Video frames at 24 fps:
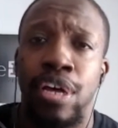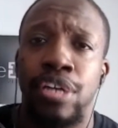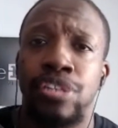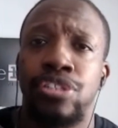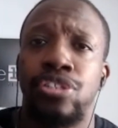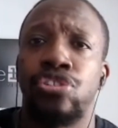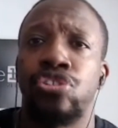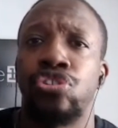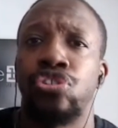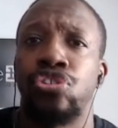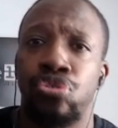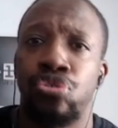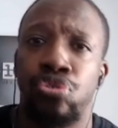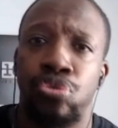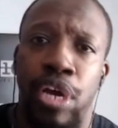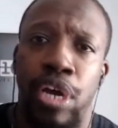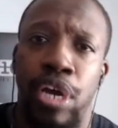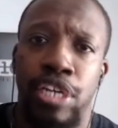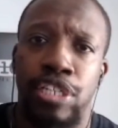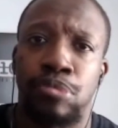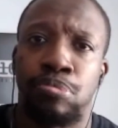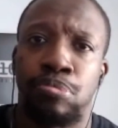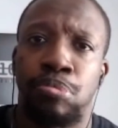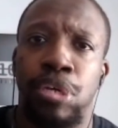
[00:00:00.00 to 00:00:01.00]
to
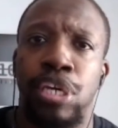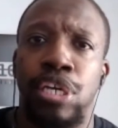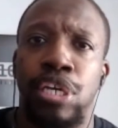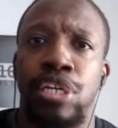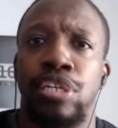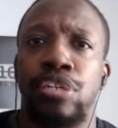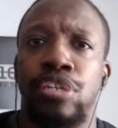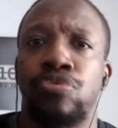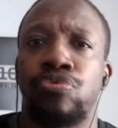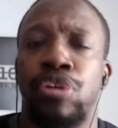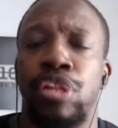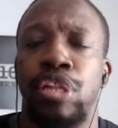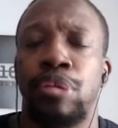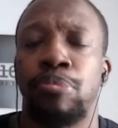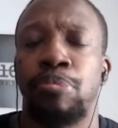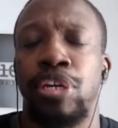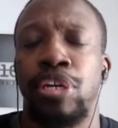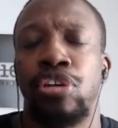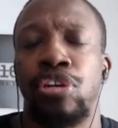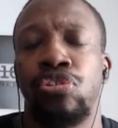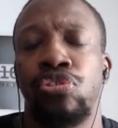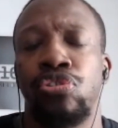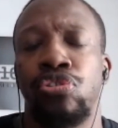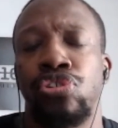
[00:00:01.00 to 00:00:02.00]
2x speed has really been
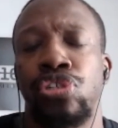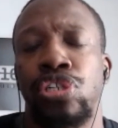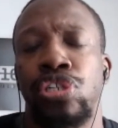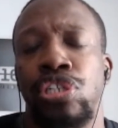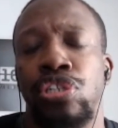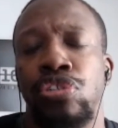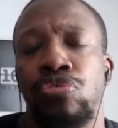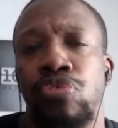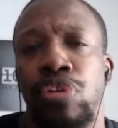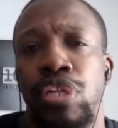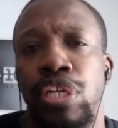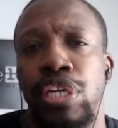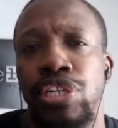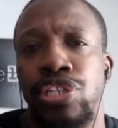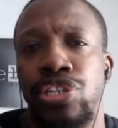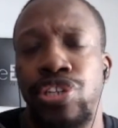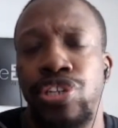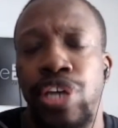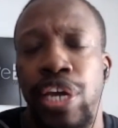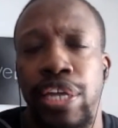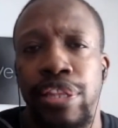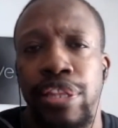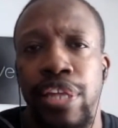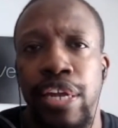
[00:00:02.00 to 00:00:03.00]
huge because you really get to
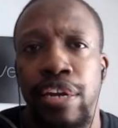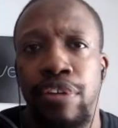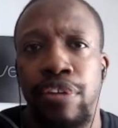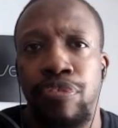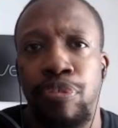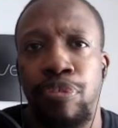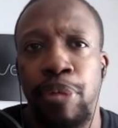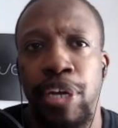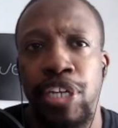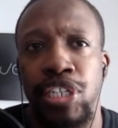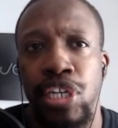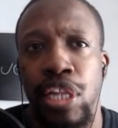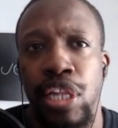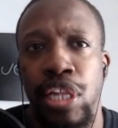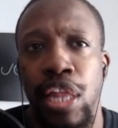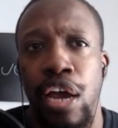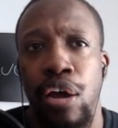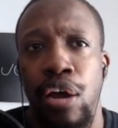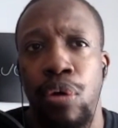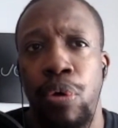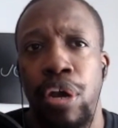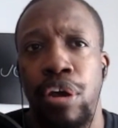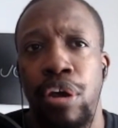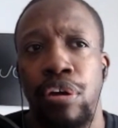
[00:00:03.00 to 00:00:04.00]
take in that information a lot
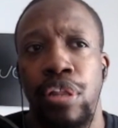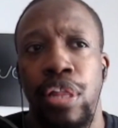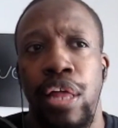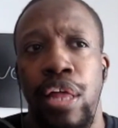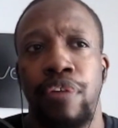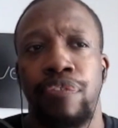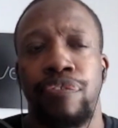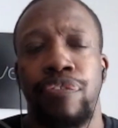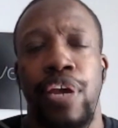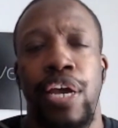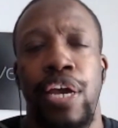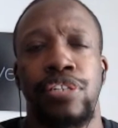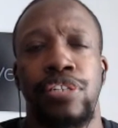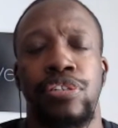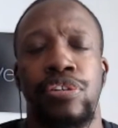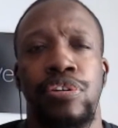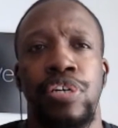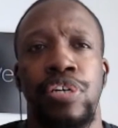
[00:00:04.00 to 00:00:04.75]
quicker and a lot faster.